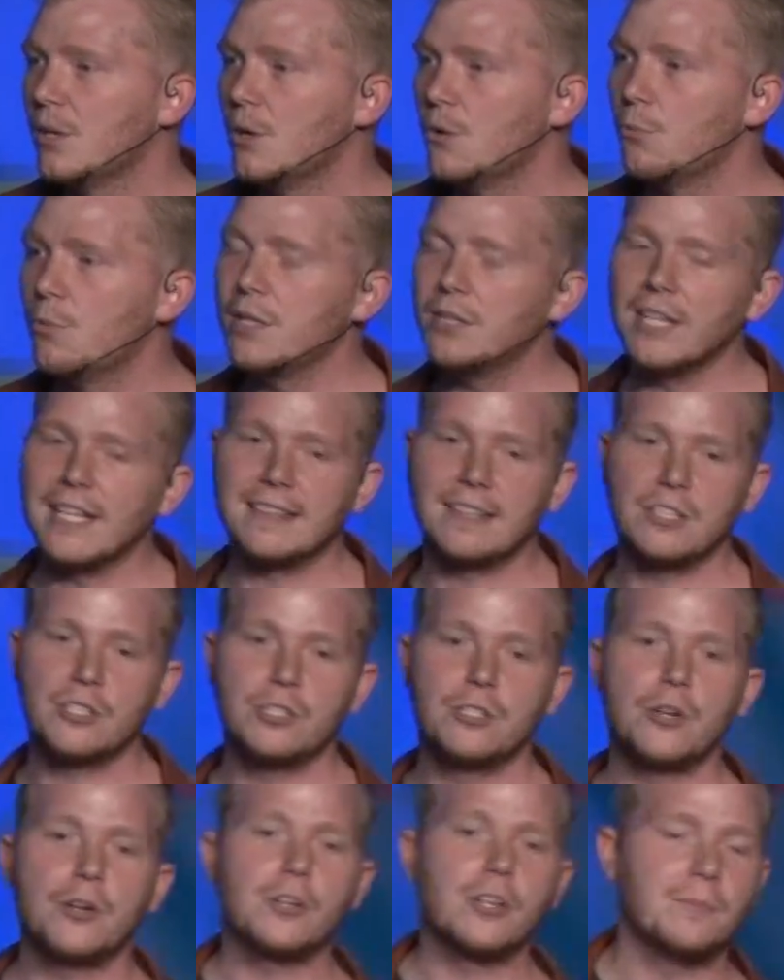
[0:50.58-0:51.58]
We let the
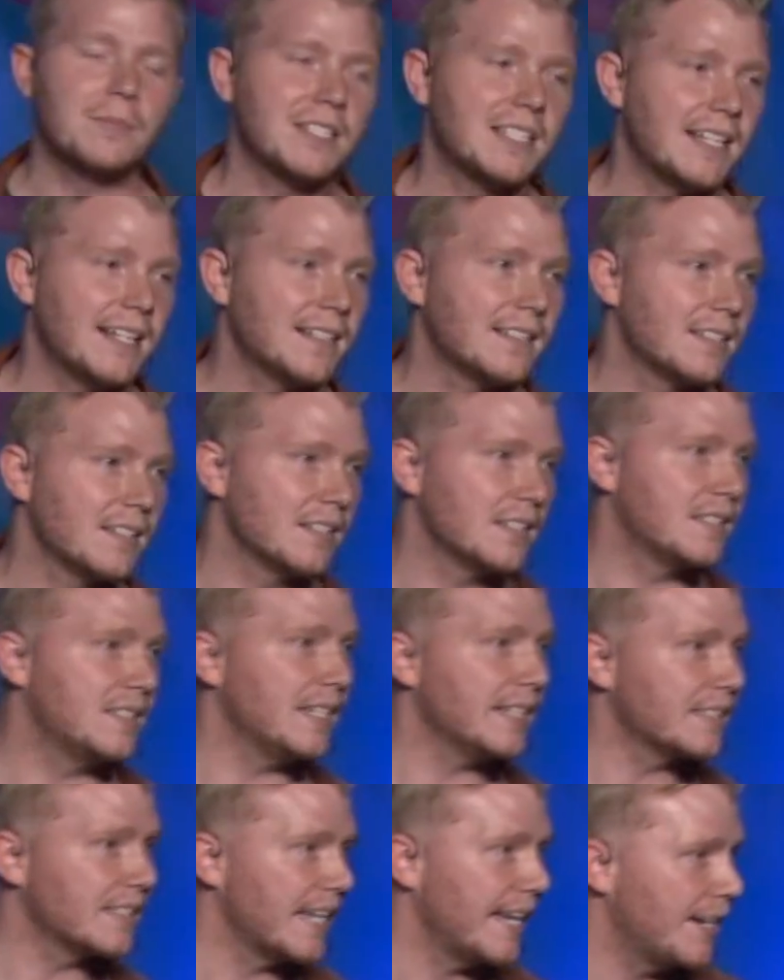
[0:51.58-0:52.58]
circumstances
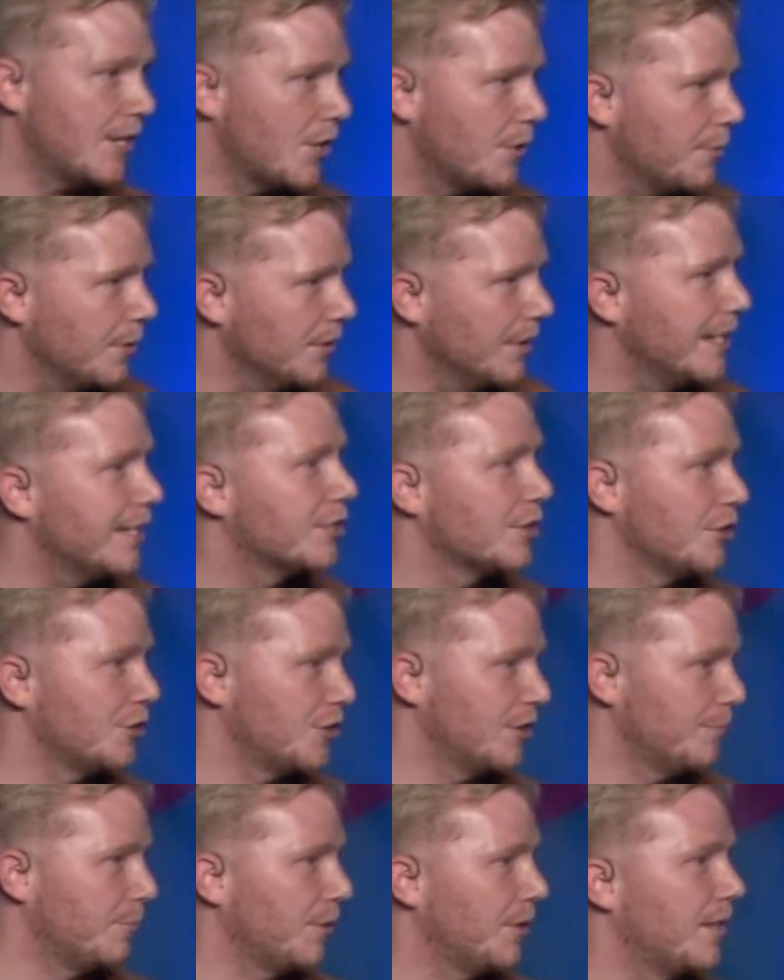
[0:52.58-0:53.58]
dictate our
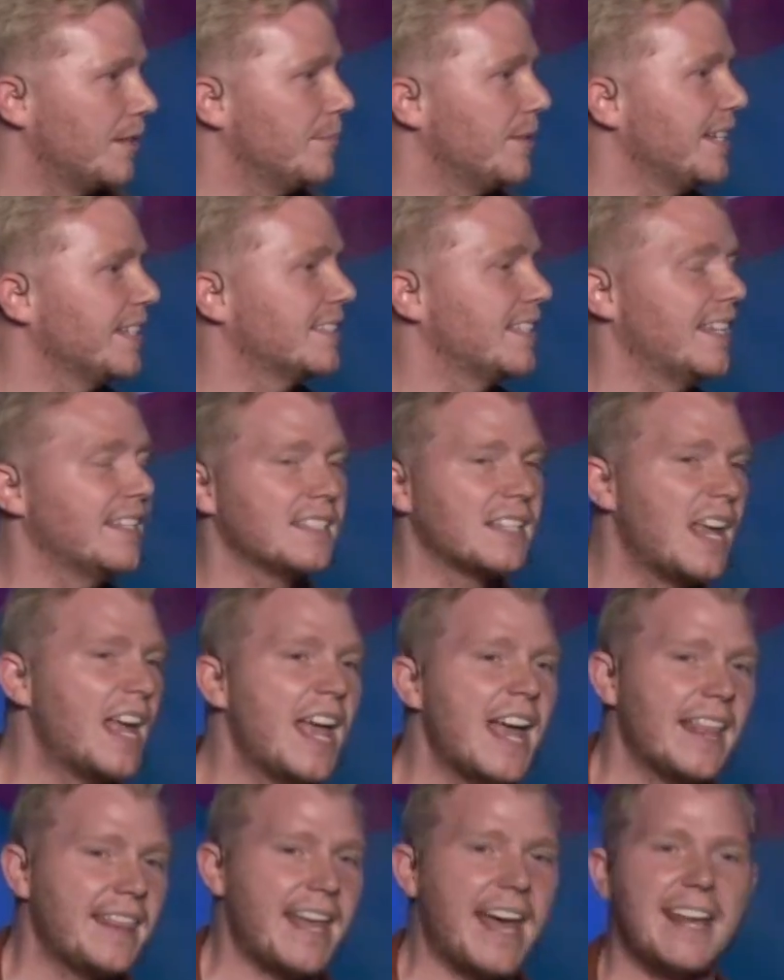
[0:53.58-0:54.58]
relationship with him. And he says,
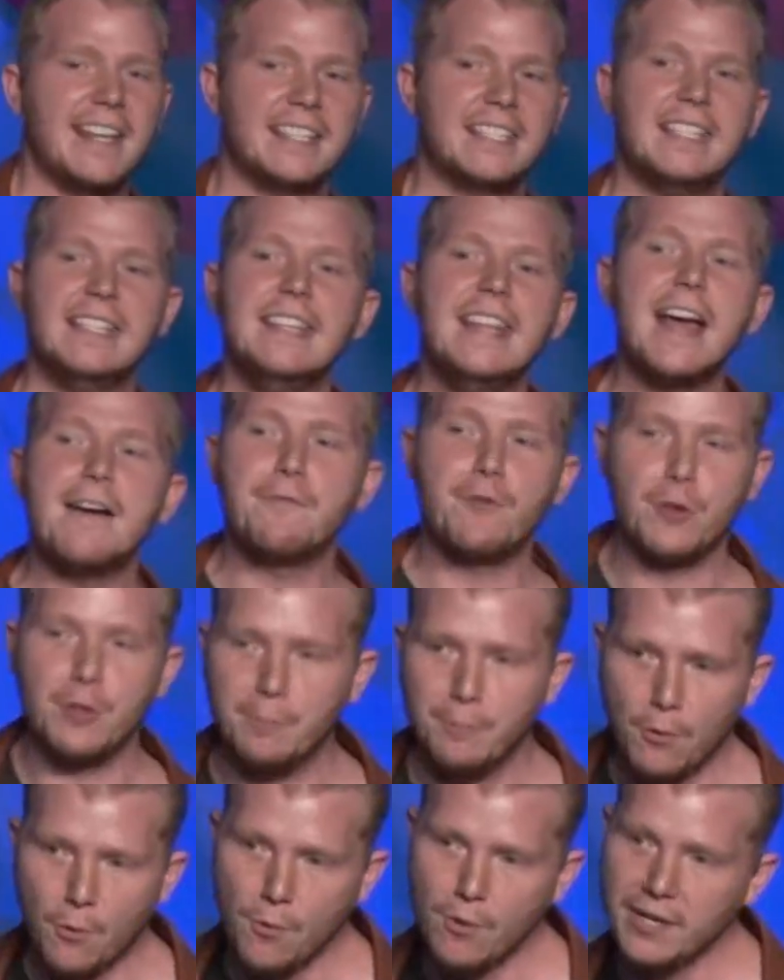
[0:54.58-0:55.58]
that is never the
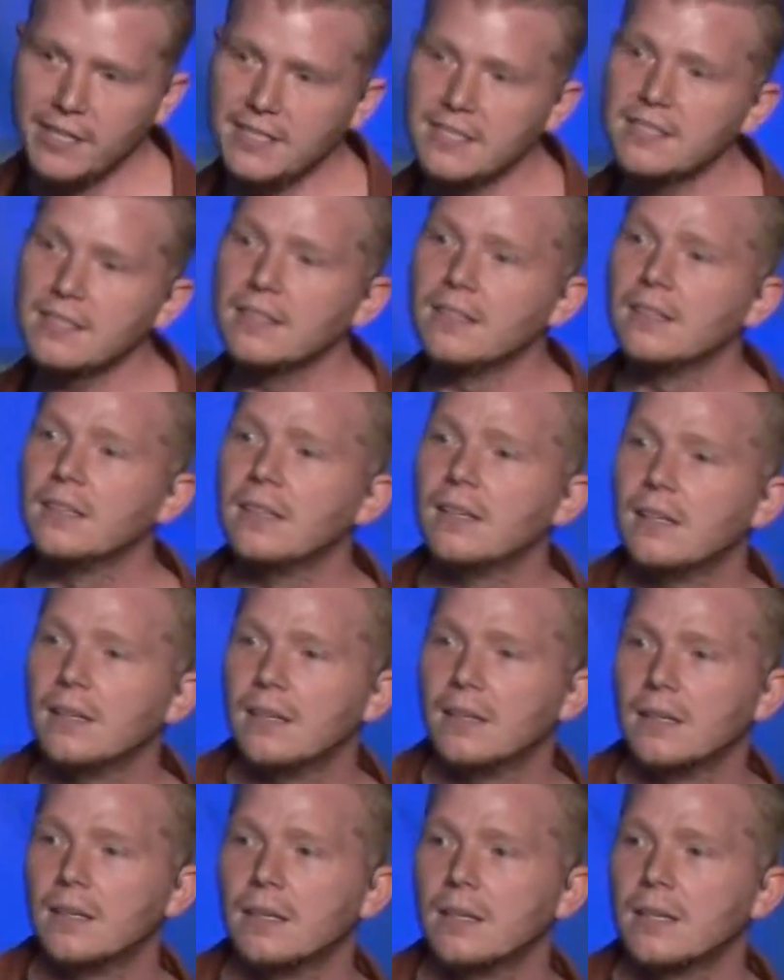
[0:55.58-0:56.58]
point.
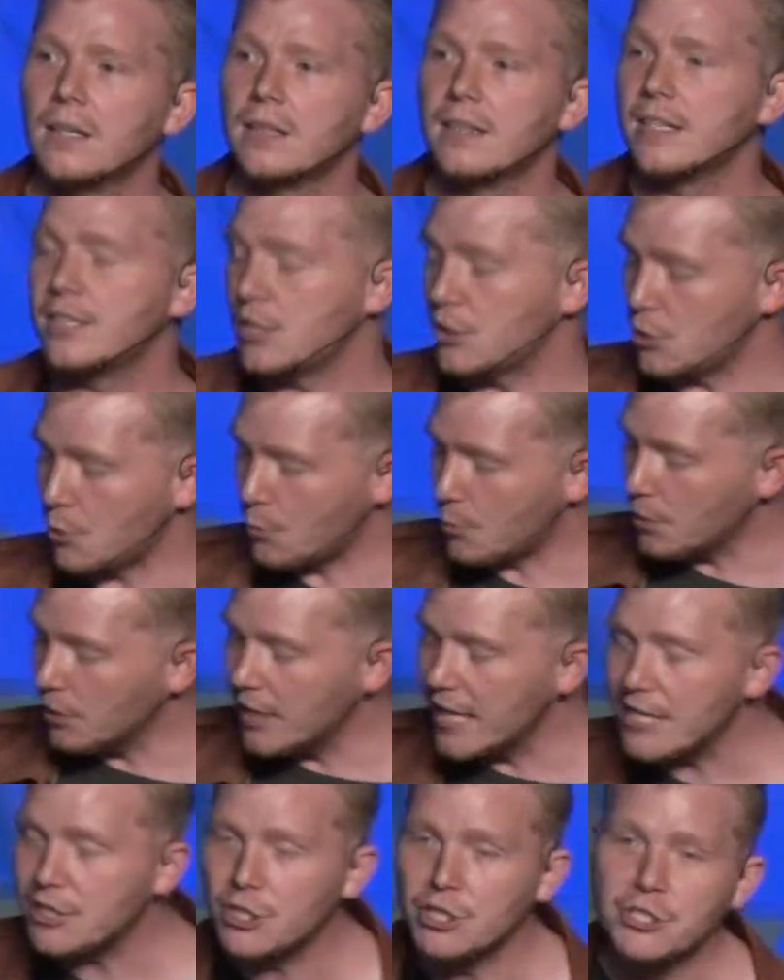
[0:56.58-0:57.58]
This is a
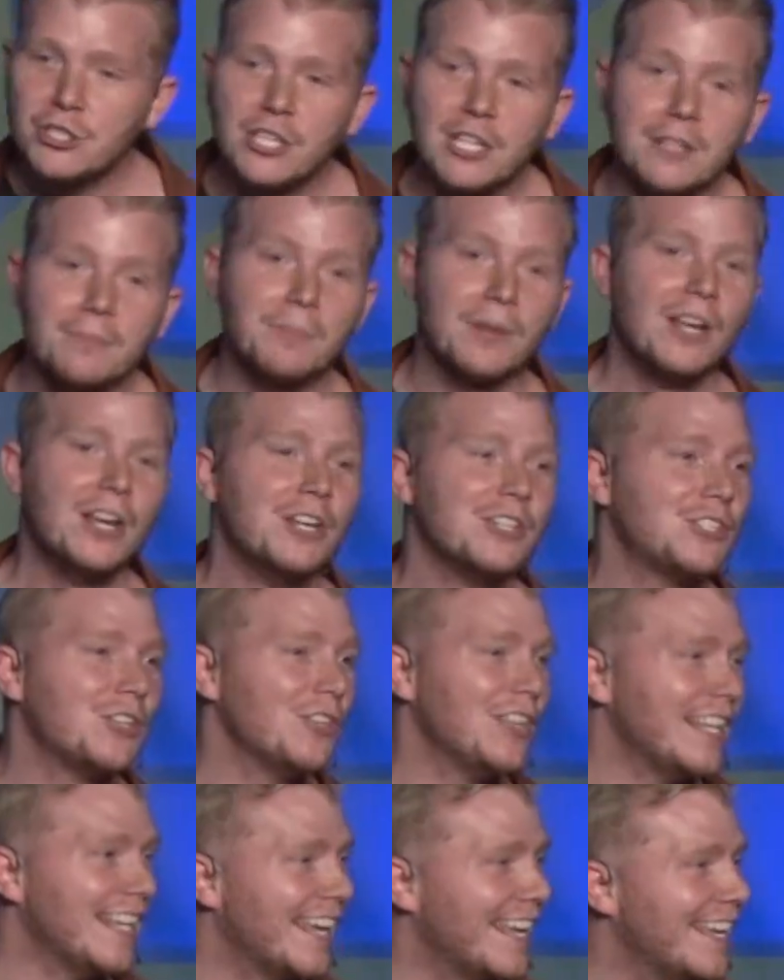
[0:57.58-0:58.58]
relationship to
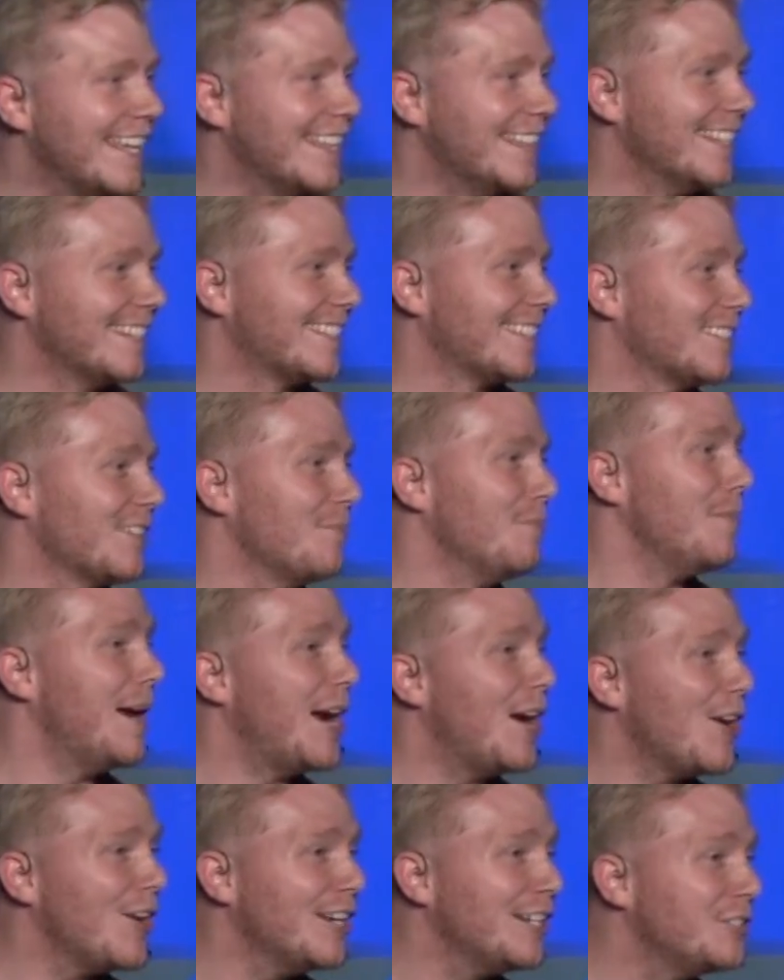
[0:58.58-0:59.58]
the end. This is a
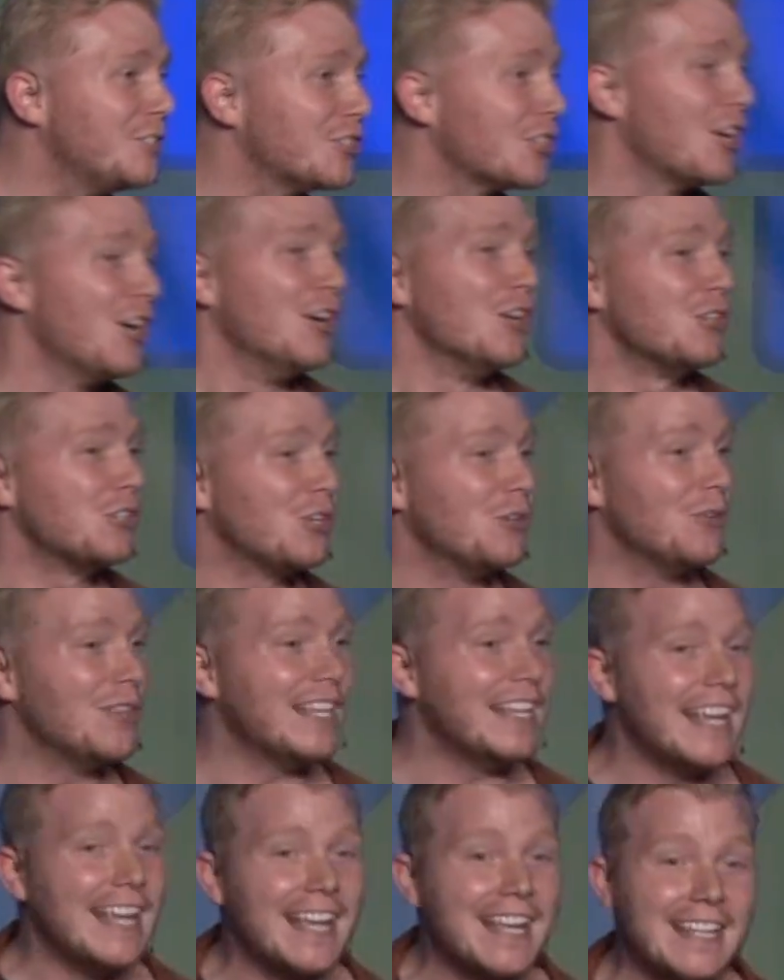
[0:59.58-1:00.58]
marriage to
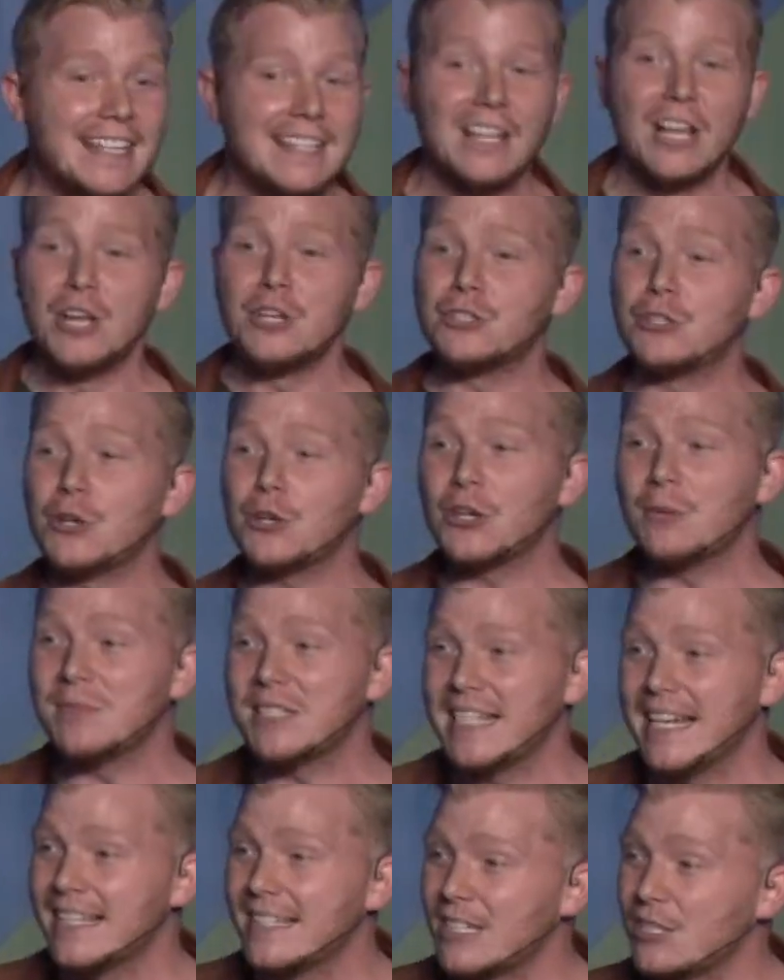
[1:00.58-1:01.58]
the end.
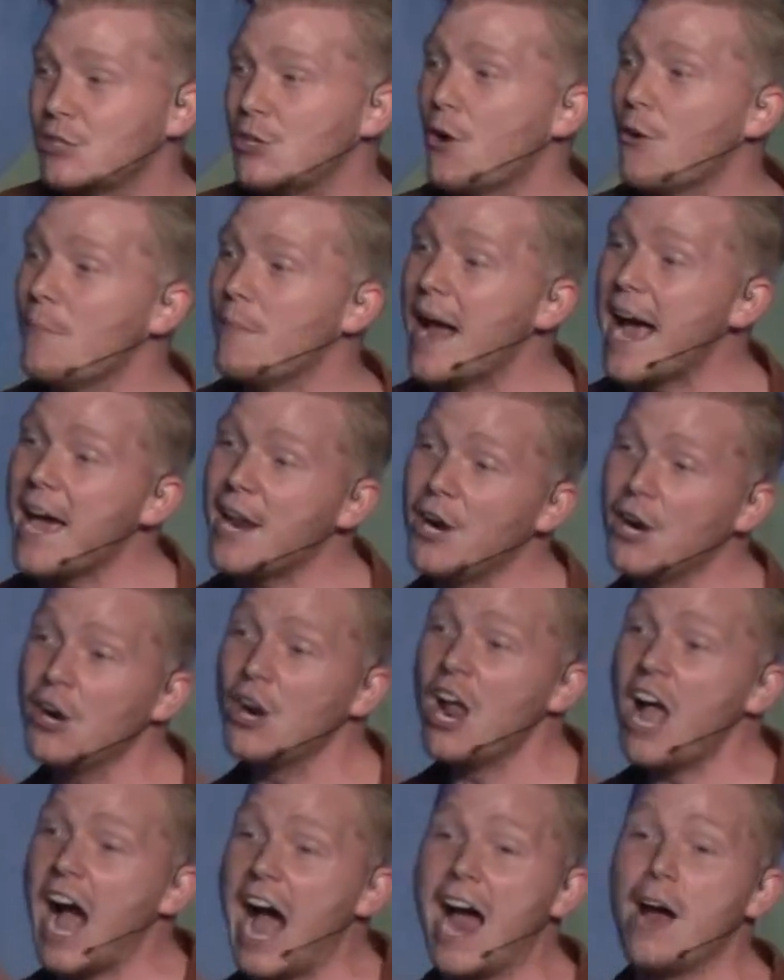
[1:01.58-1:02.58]
Circumstances don't matter.
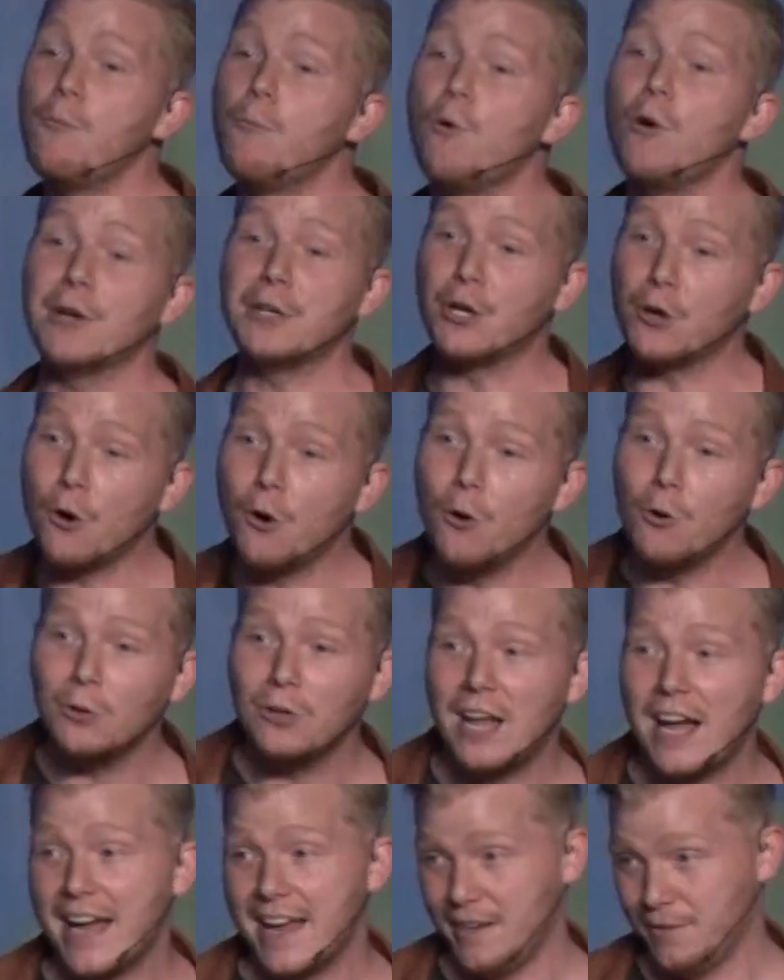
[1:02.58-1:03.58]
I want your whole
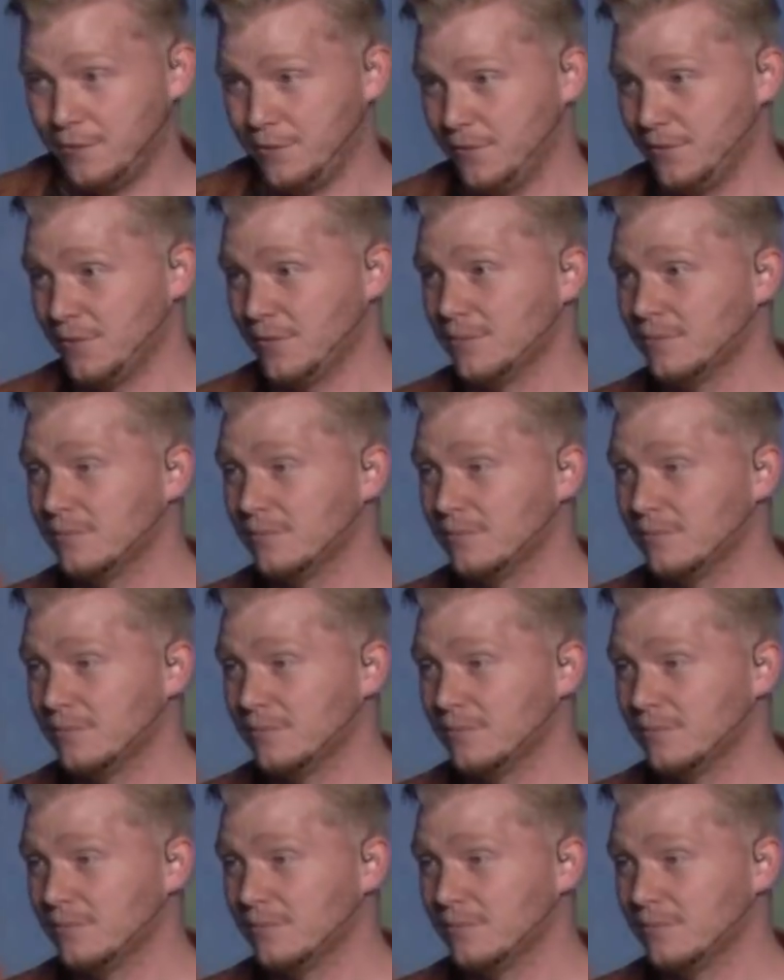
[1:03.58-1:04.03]
life.